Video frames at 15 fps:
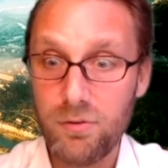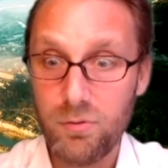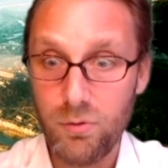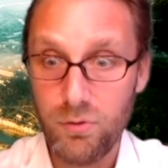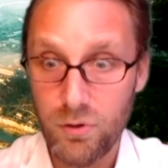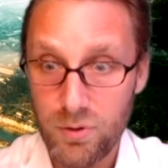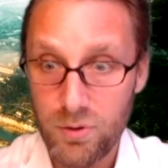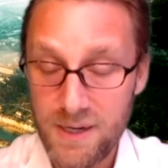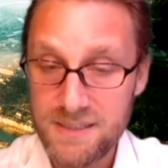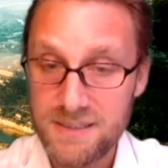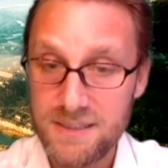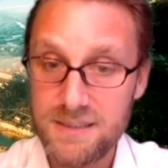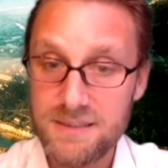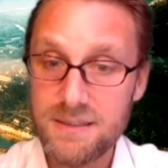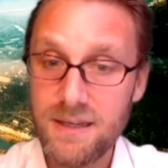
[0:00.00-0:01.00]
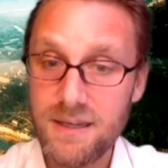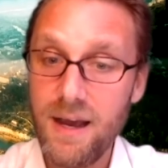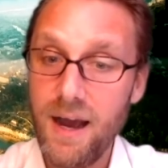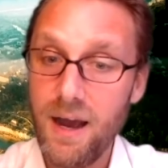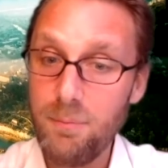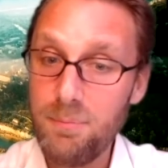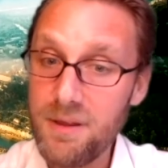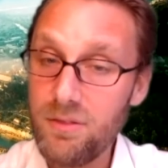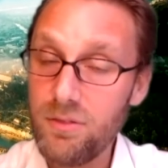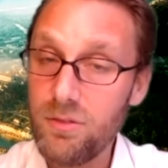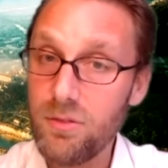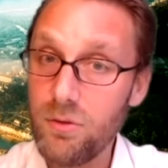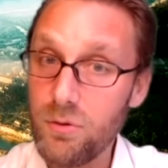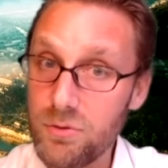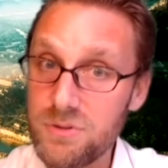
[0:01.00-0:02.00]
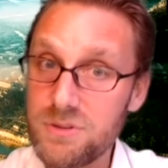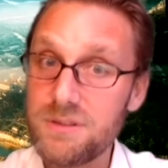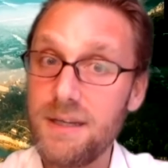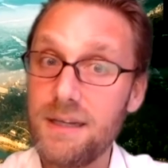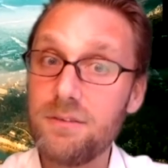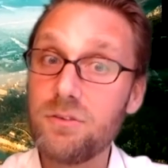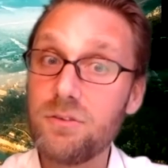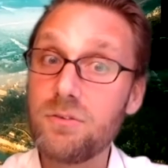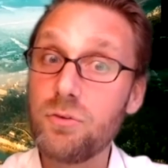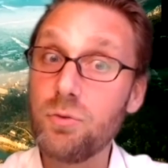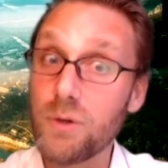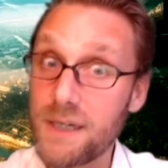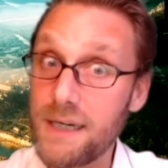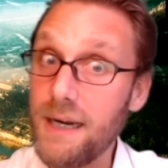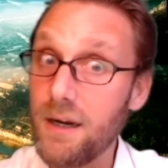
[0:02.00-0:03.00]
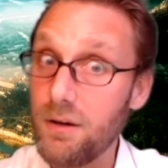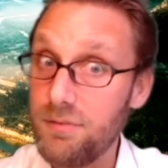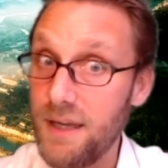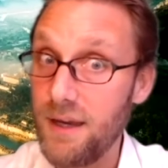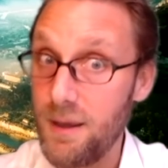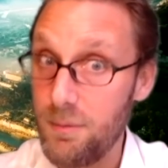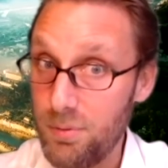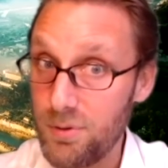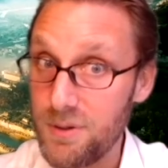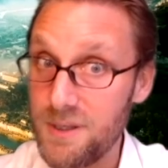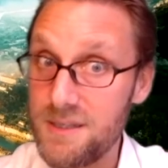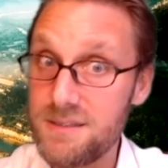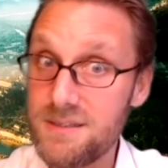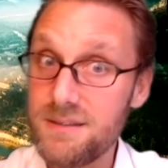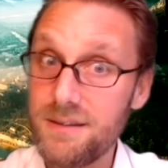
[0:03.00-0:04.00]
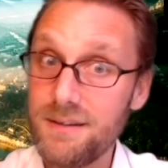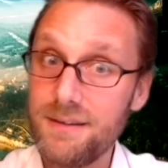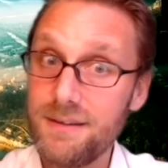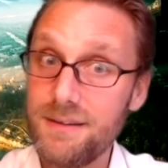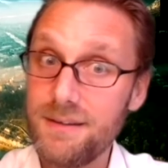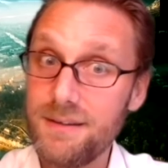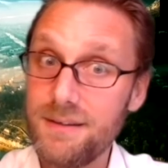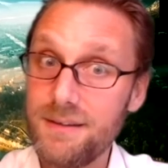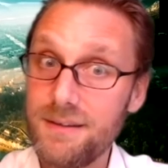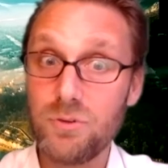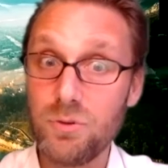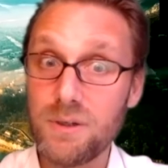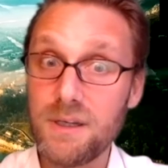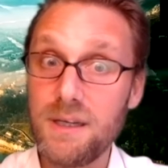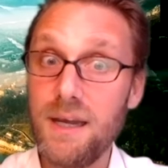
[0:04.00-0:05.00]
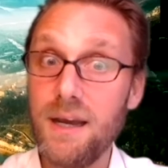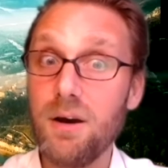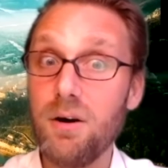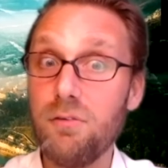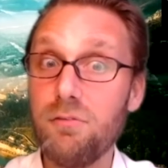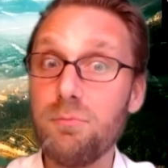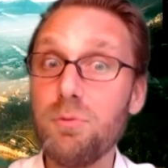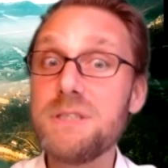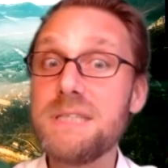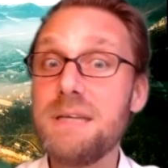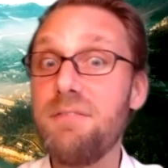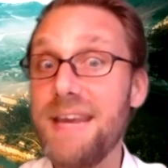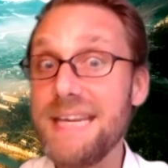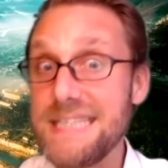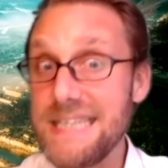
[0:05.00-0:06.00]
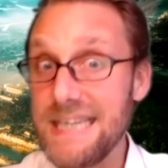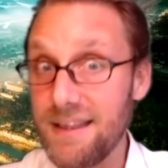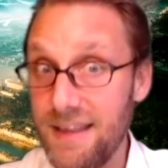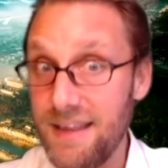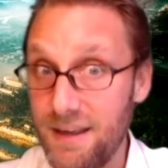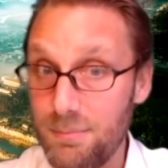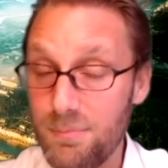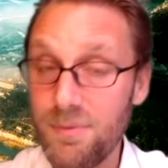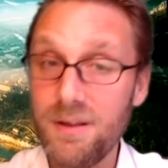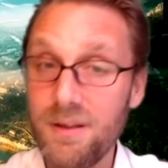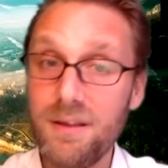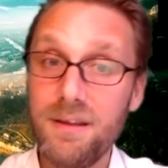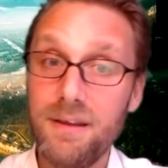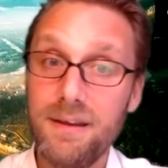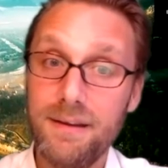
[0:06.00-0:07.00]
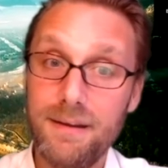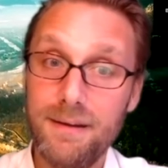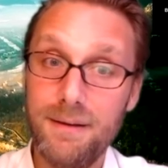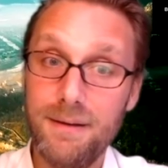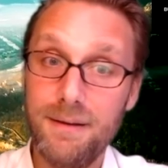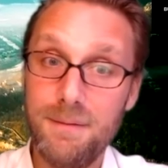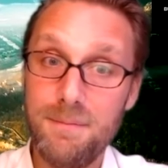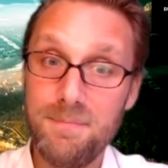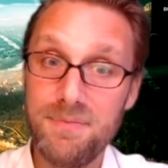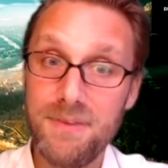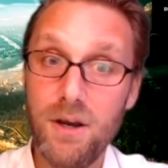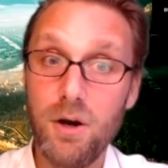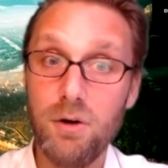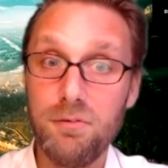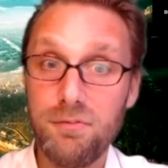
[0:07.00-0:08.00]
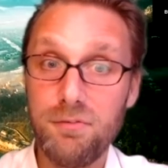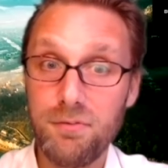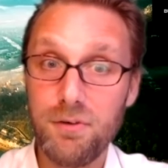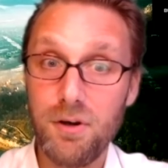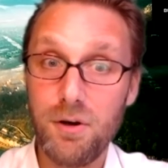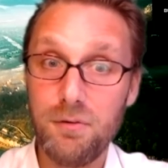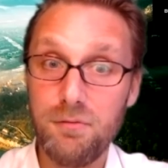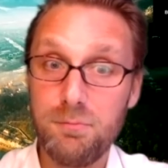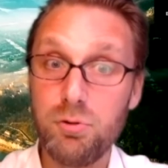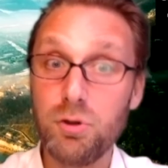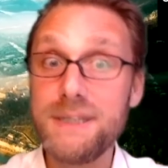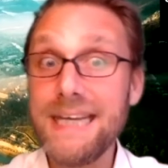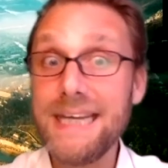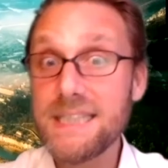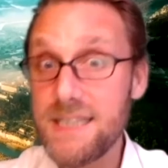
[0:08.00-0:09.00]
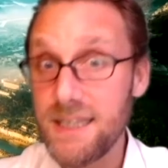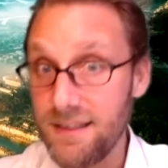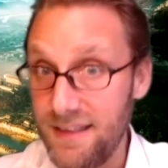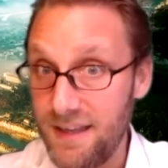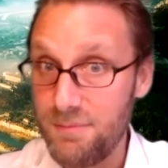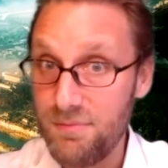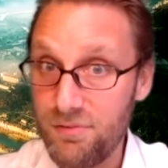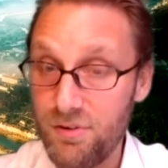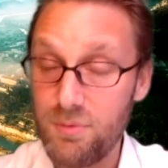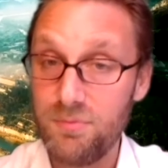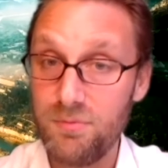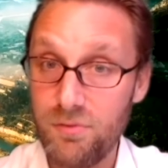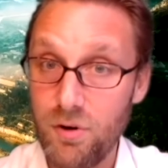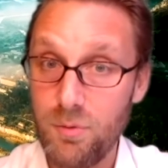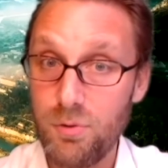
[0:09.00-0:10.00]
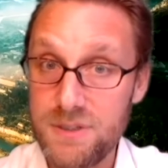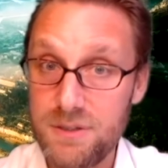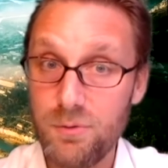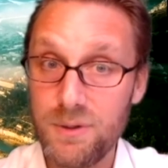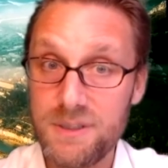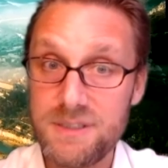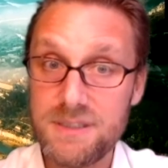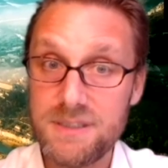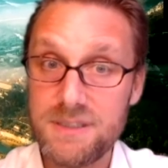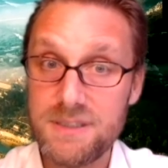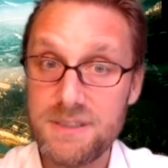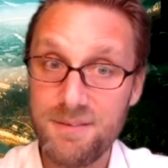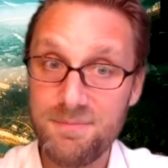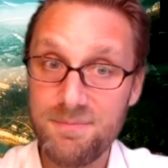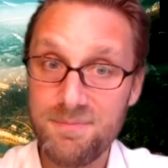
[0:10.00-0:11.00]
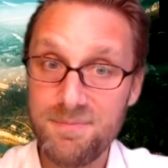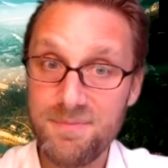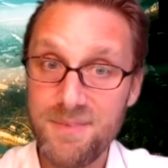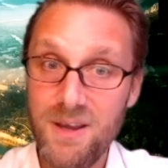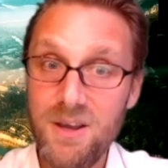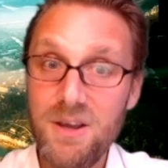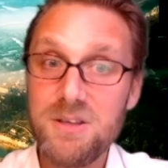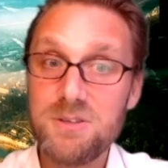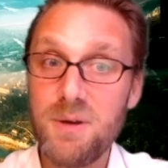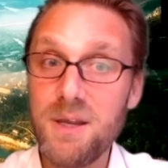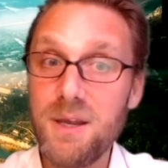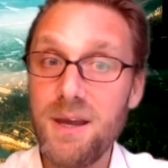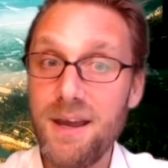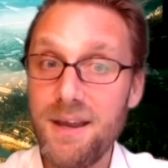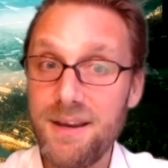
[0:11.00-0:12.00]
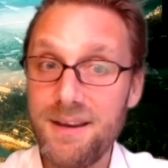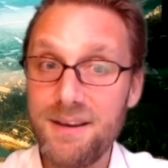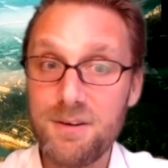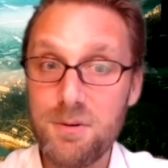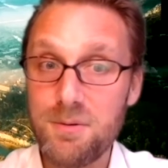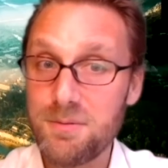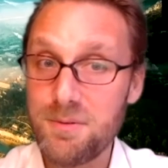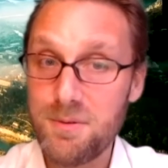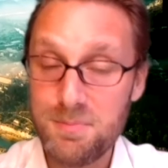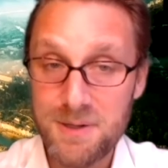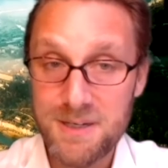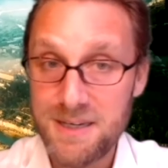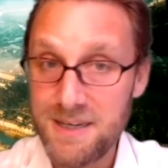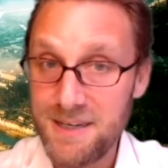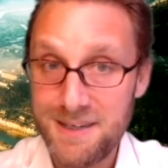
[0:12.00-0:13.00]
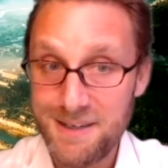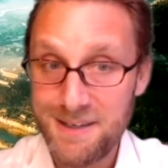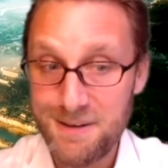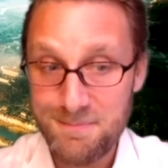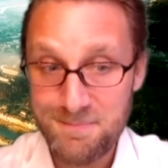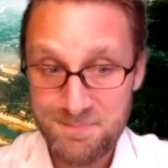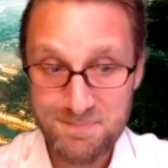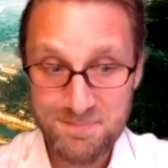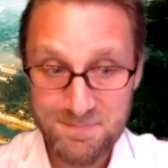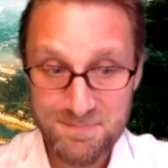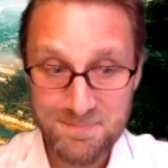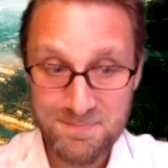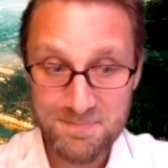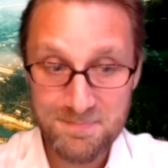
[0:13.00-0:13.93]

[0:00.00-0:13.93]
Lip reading: going through the crisis have been those that took care of their employees, that took care of motivating them, of protecting them from what's happening. So I completely